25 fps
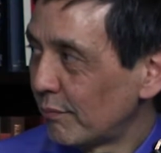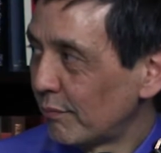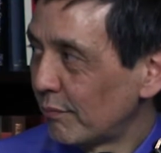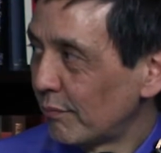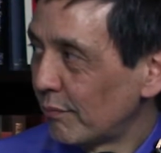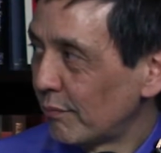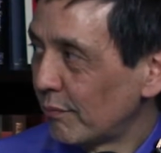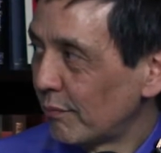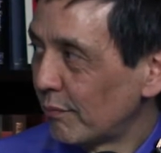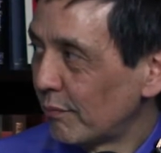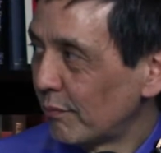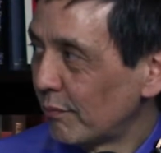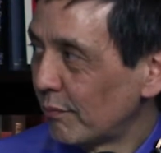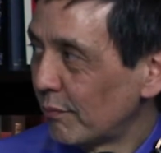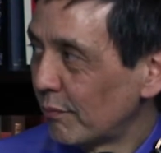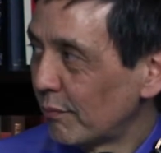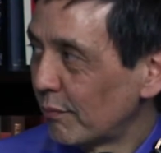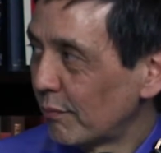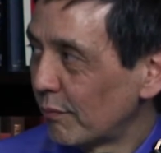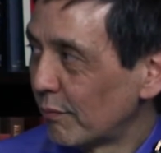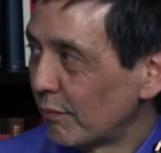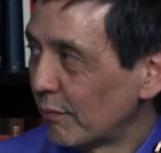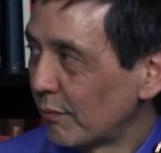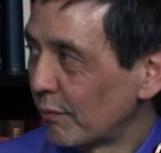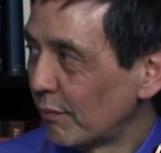
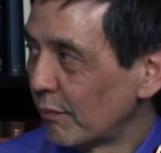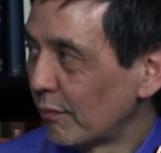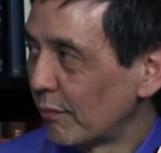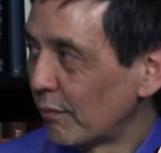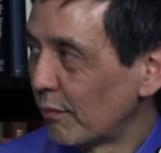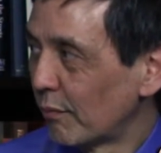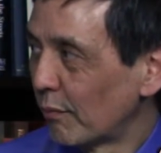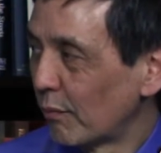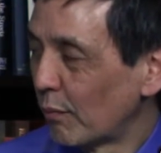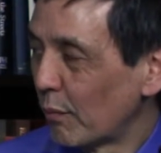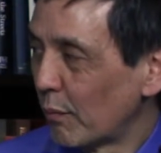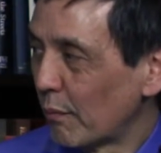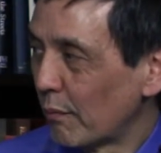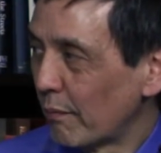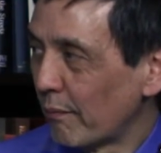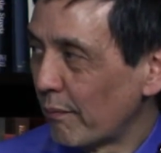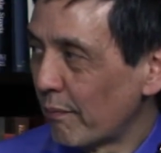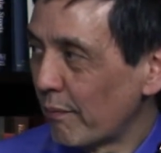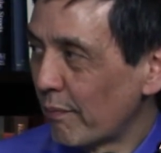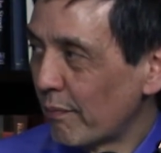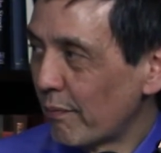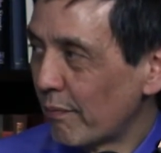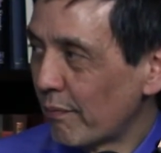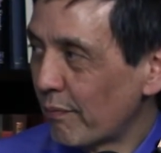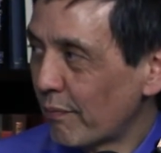
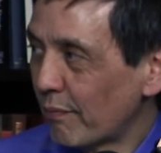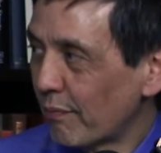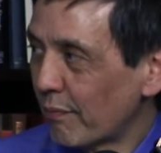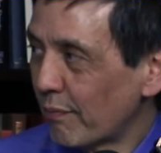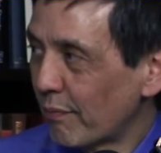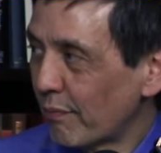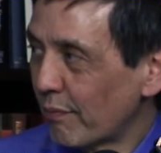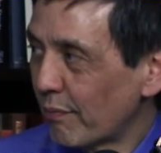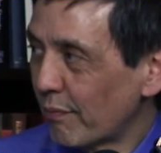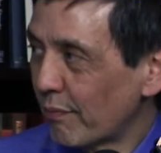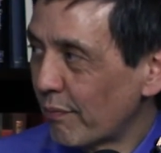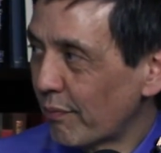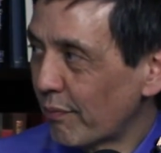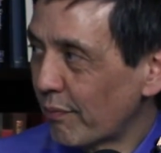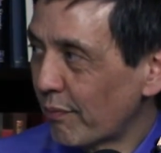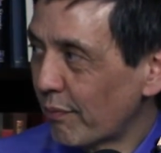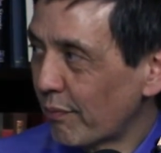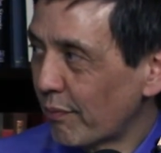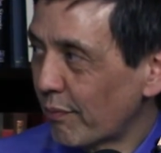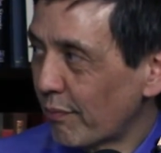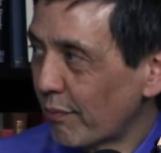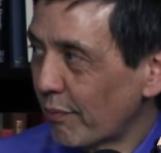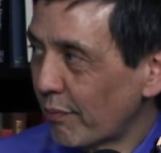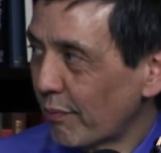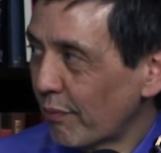
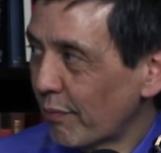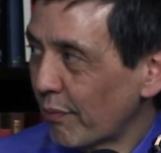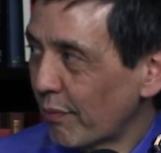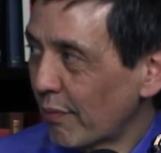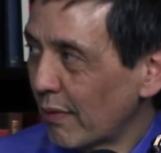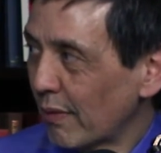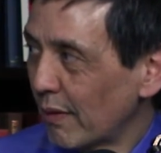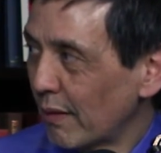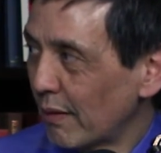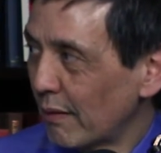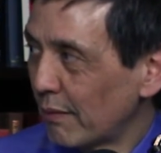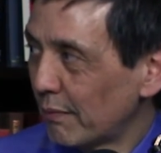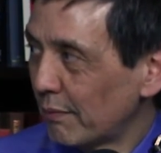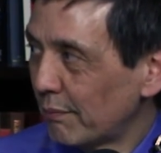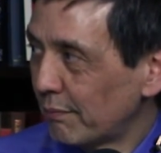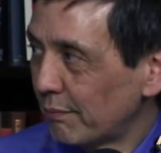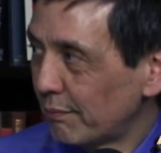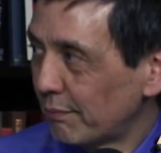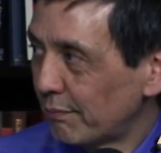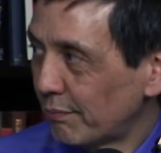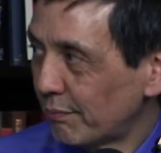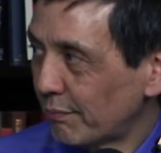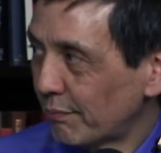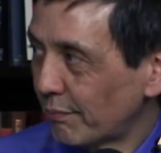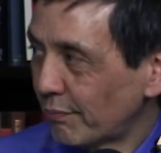
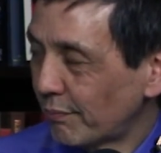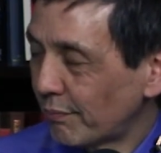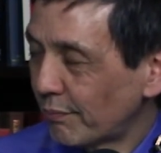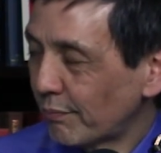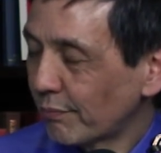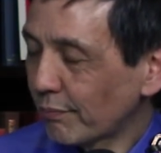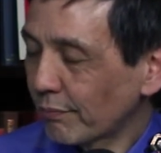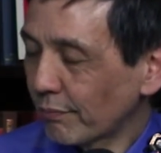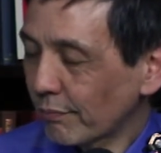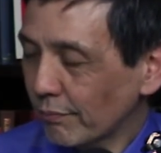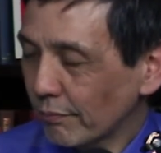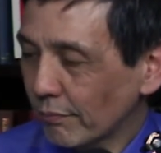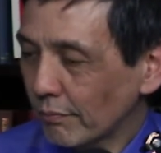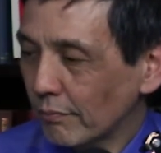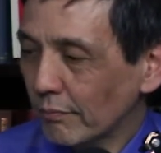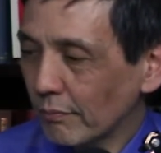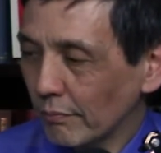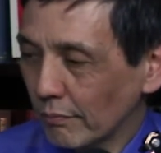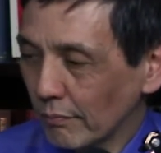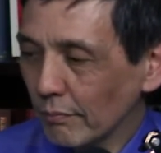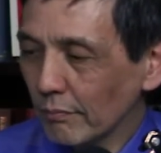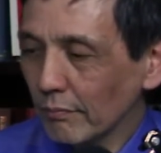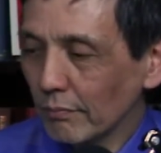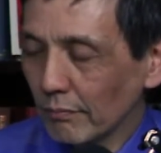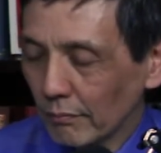
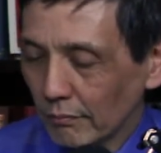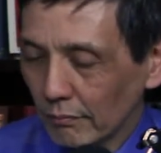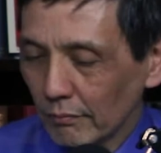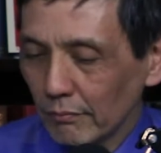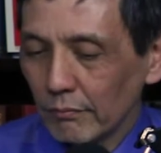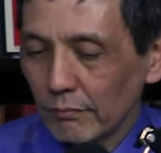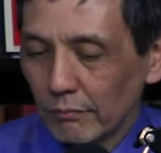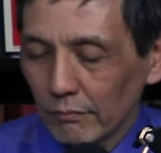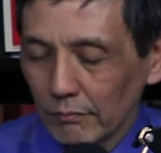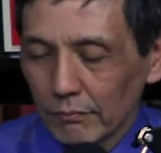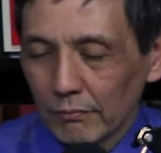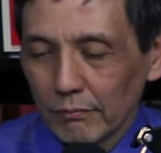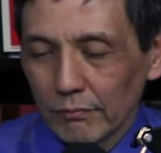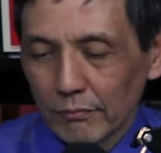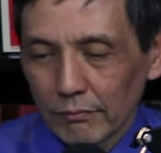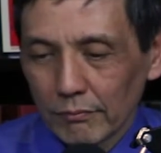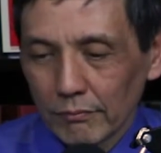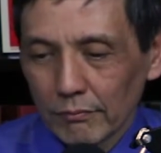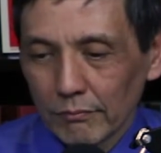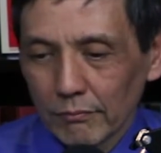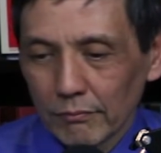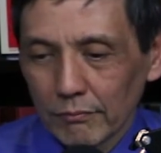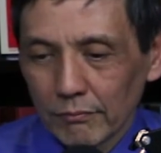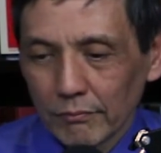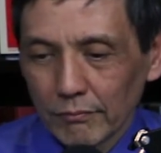
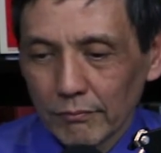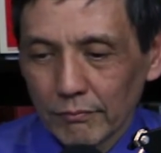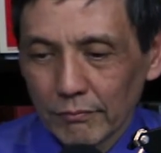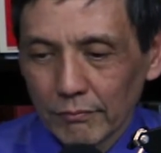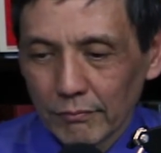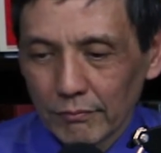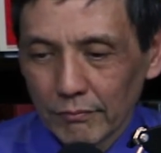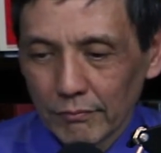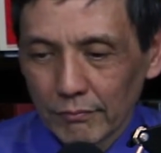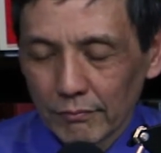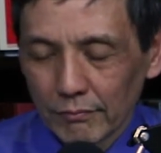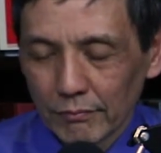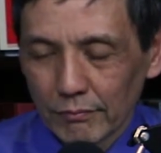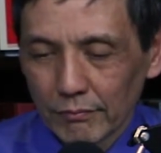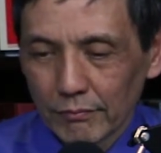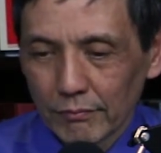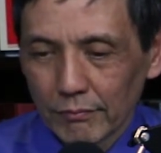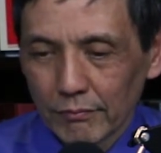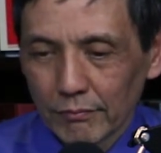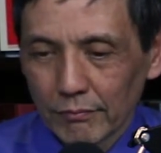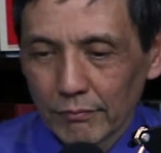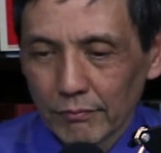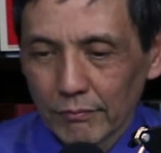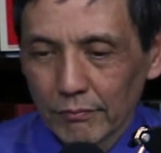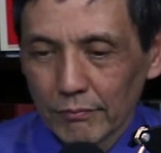
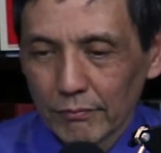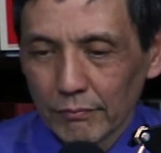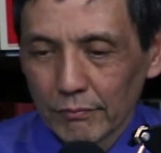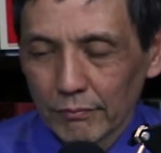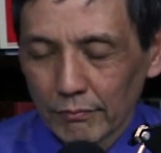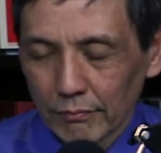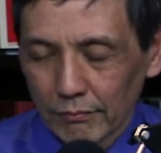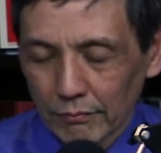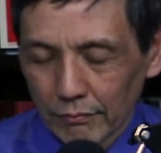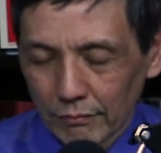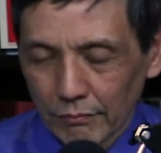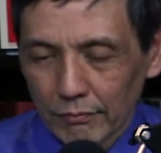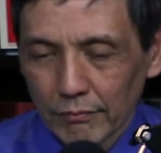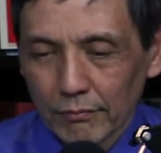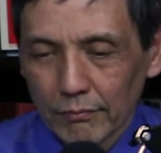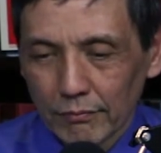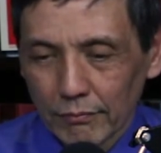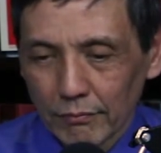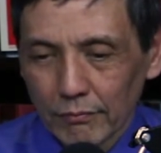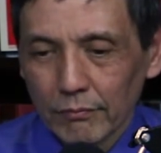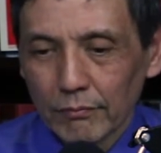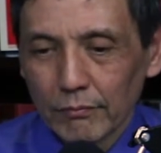No words are spoken by the person on screen.